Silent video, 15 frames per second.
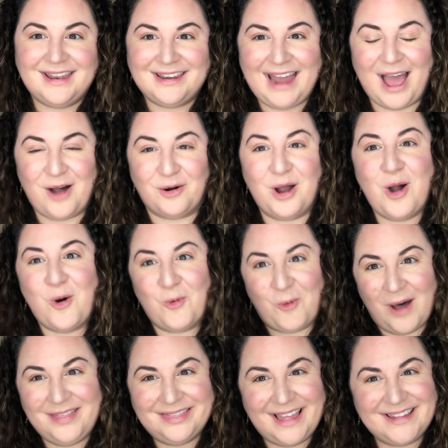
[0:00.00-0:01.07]
Now,
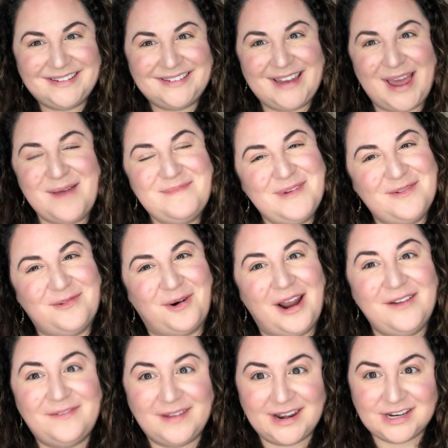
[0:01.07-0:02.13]
one last step before
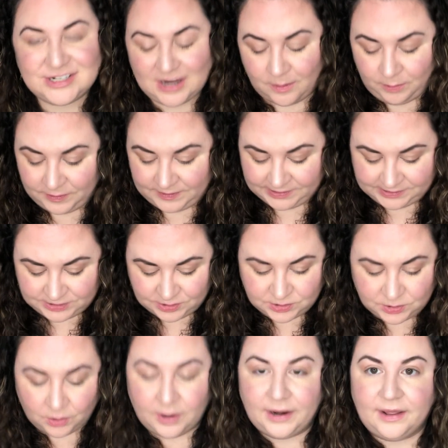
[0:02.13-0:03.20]
I finish up with this
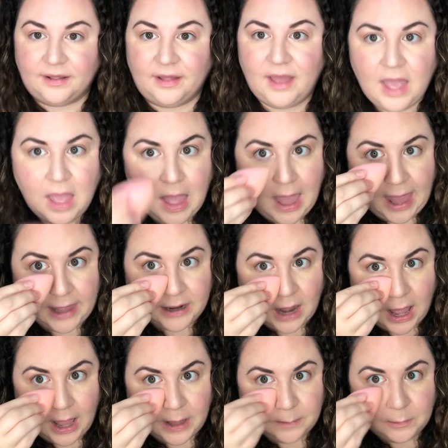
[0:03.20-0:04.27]
tutorial, and
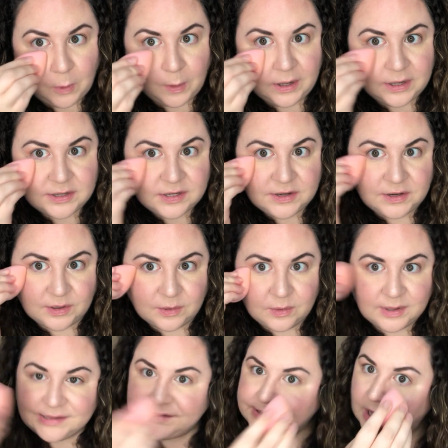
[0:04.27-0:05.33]
I am going to
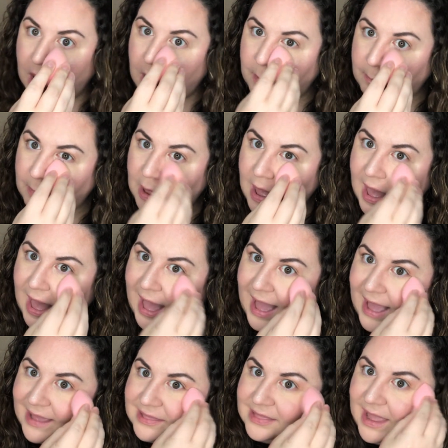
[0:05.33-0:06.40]
do some
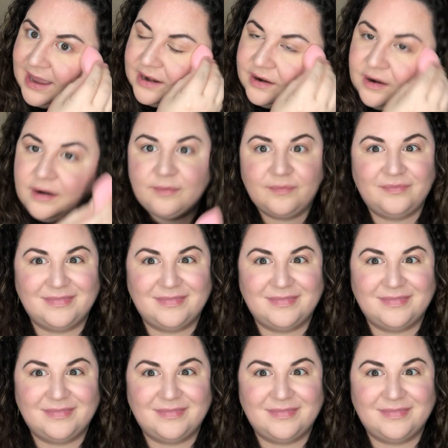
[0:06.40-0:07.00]
eyeliner.